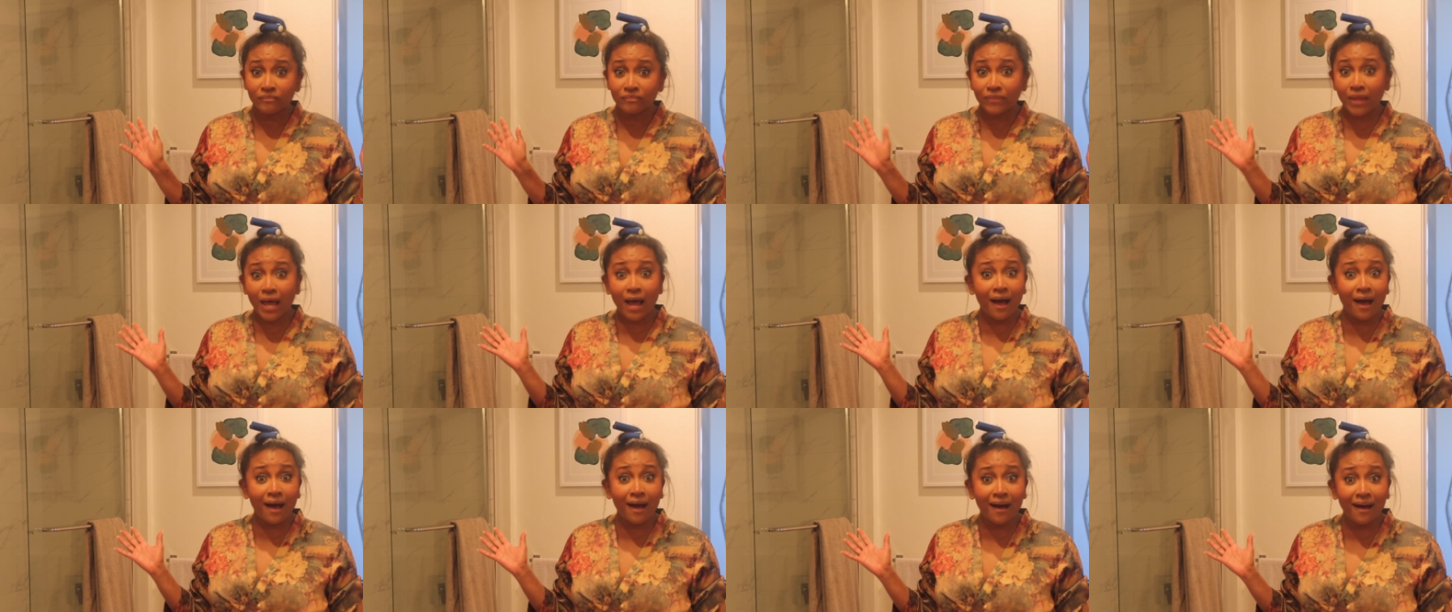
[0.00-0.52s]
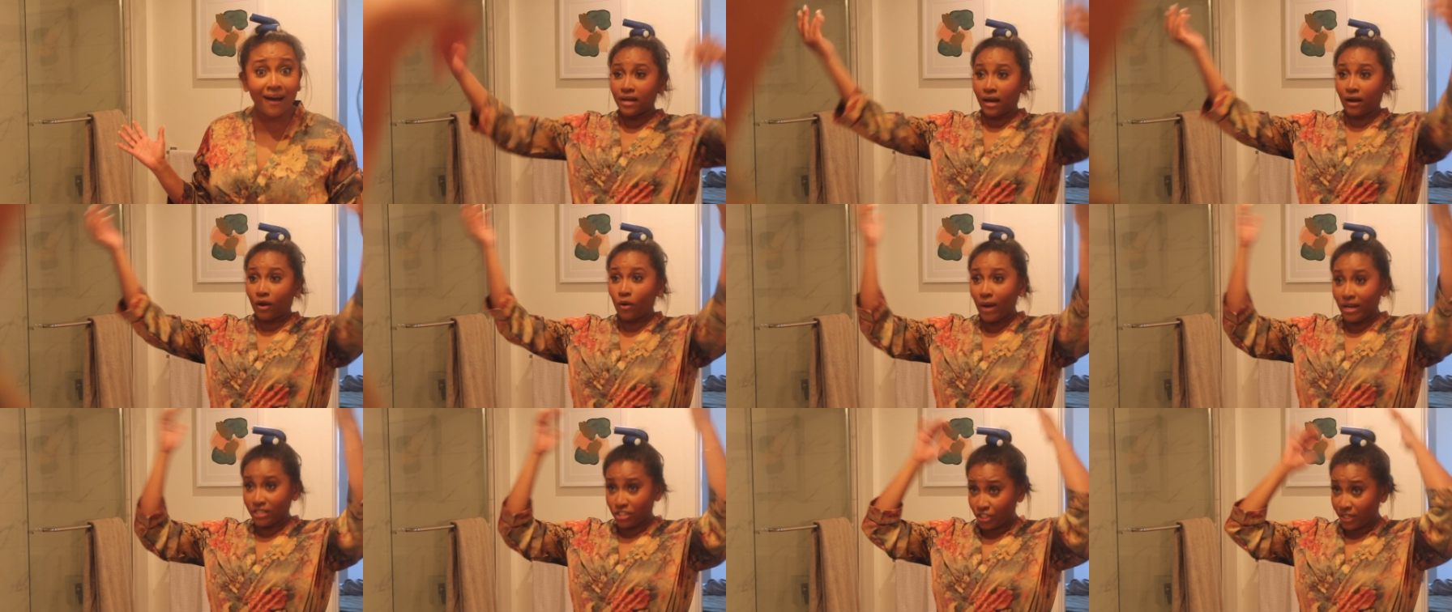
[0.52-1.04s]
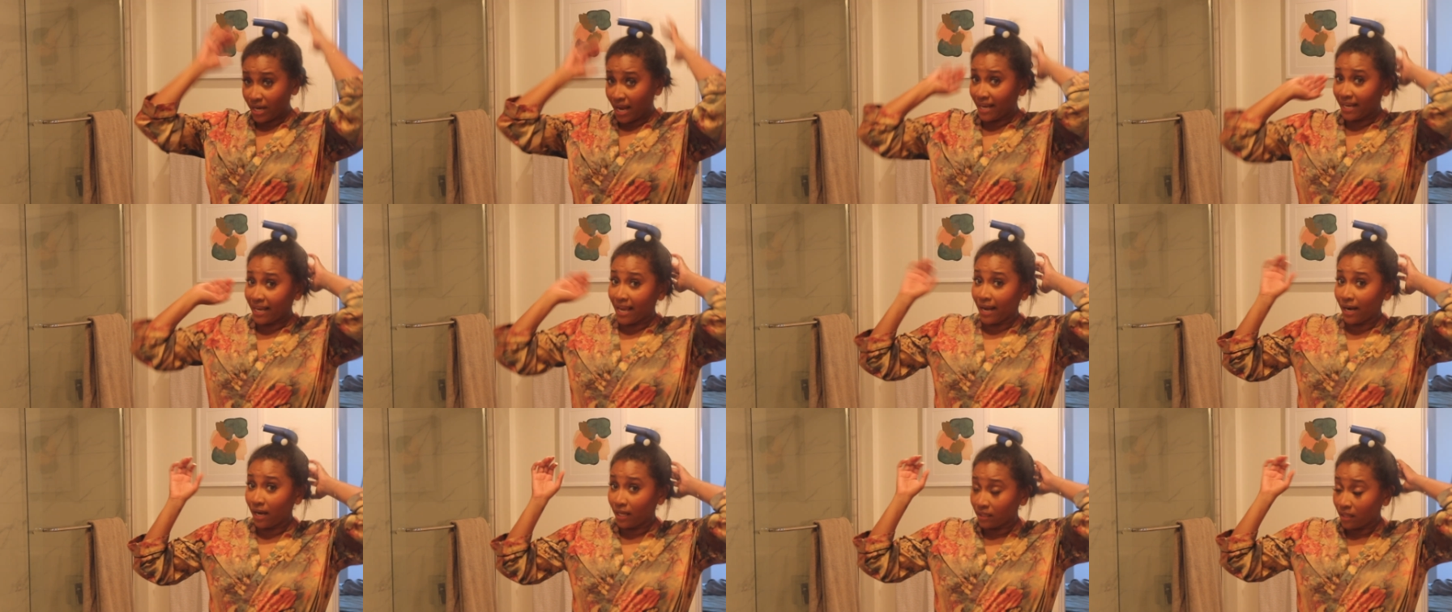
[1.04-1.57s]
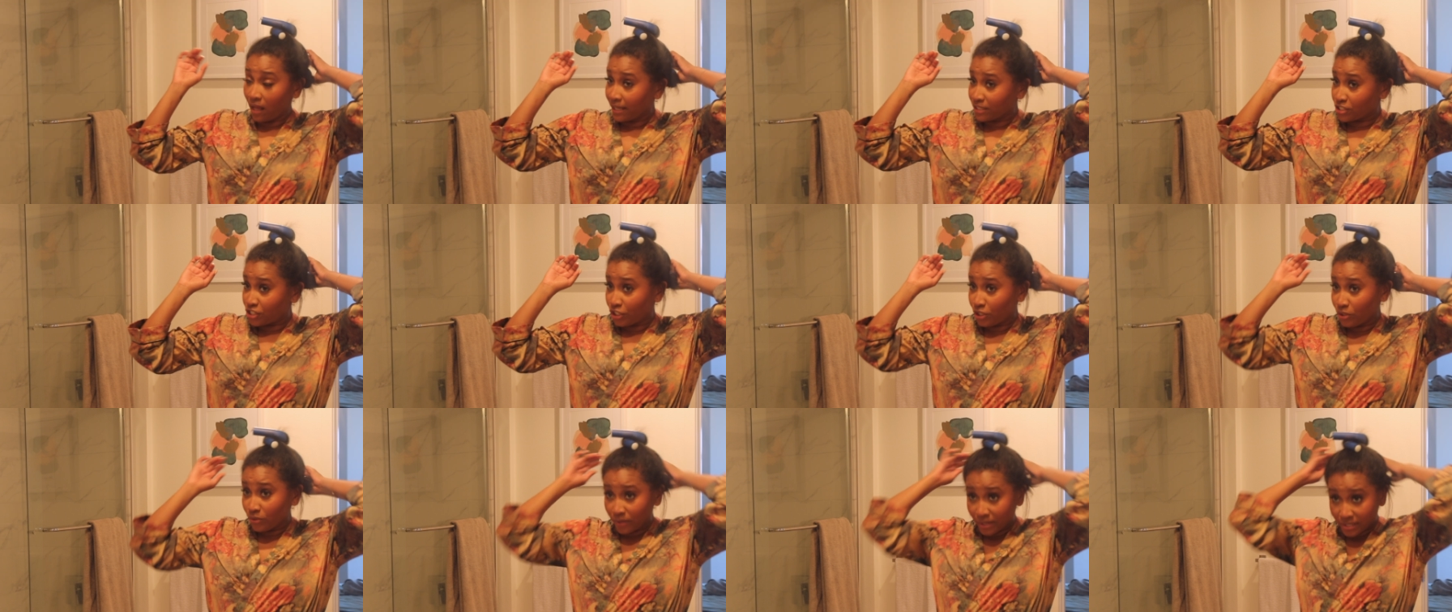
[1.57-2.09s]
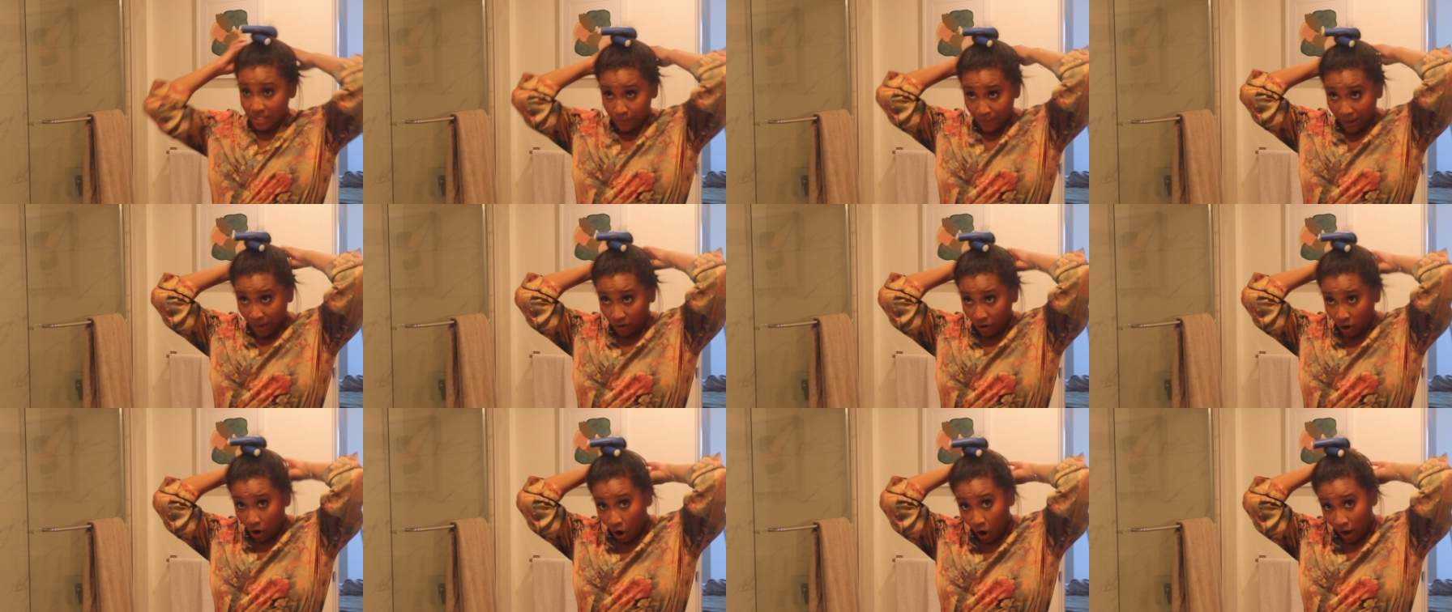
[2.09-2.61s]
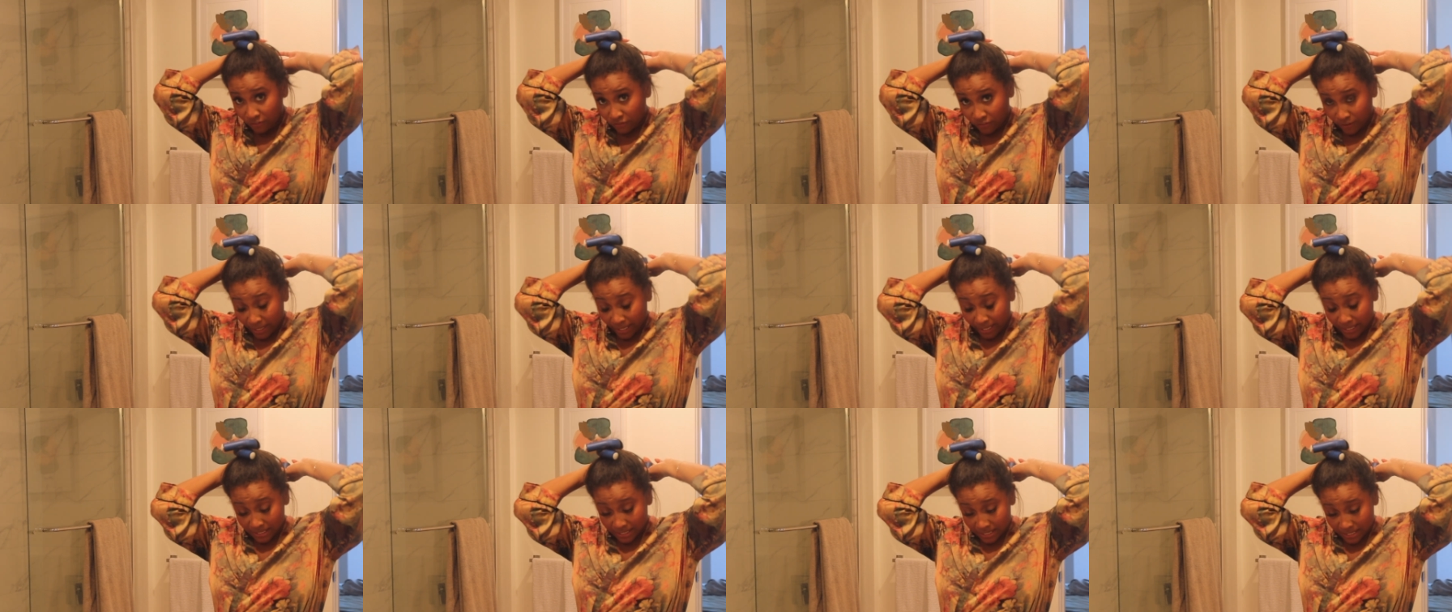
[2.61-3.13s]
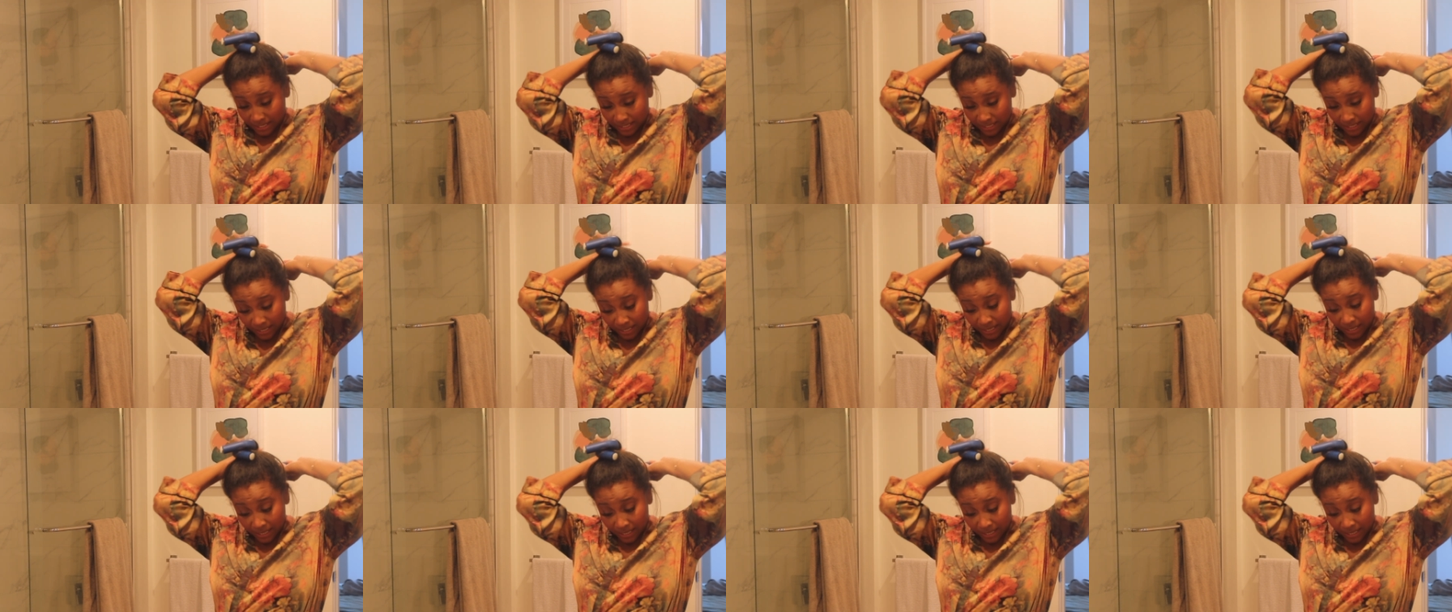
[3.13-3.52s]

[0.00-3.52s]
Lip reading: A question I get a lot too is about confidence.